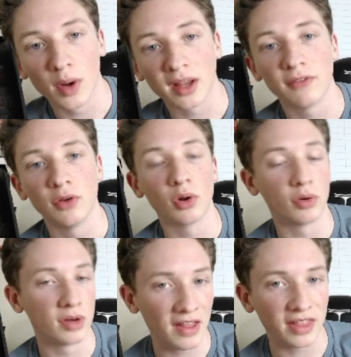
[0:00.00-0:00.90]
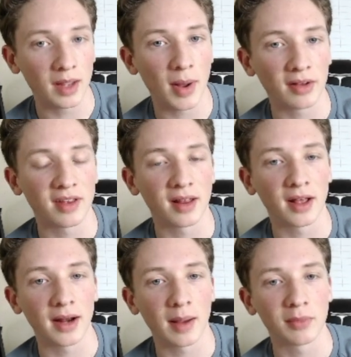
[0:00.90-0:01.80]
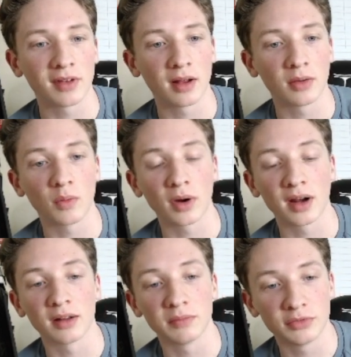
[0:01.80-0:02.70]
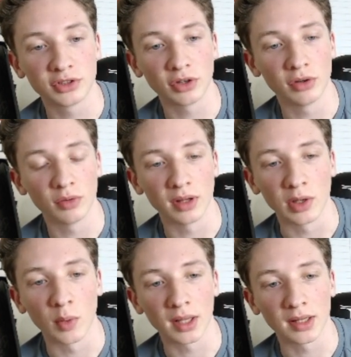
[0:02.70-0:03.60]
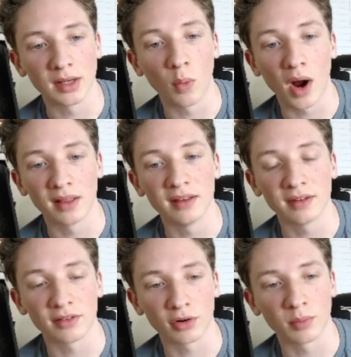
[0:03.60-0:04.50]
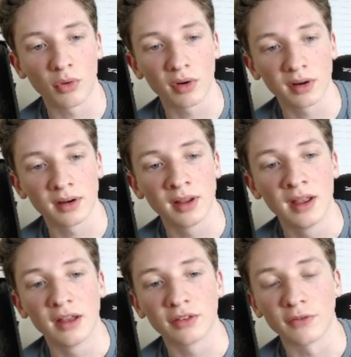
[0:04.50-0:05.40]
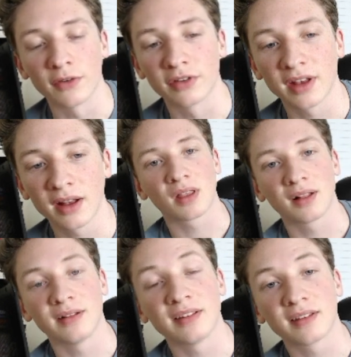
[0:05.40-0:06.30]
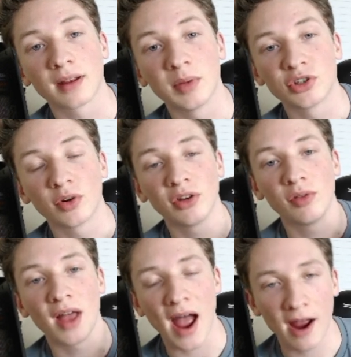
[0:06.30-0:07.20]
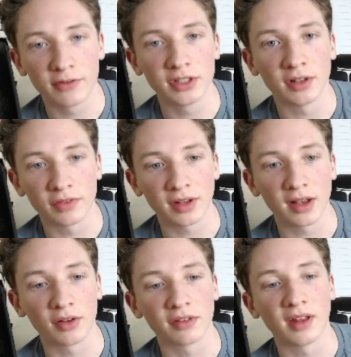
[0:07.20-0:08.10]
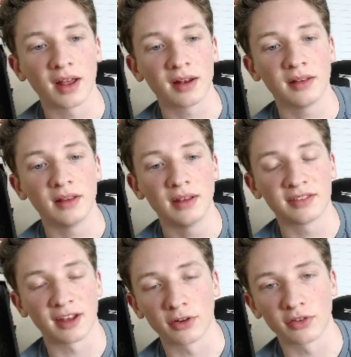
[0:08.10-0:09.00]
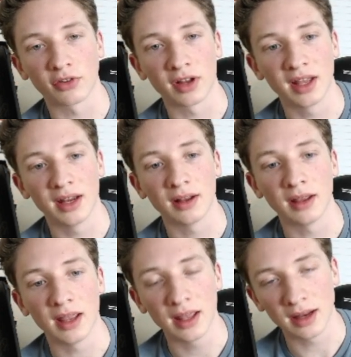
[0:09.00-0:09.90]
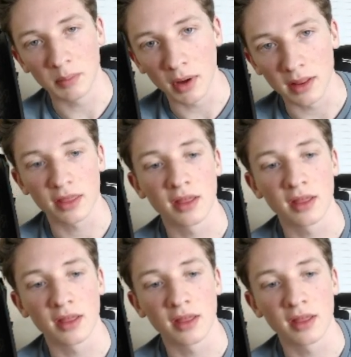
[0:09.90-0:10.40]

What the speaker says: if you know nothing about selling on Amazon, we're going to show you really quickly why these things are important. So for sales, this is going to be showing you the average of sales that these sellers are getting in a month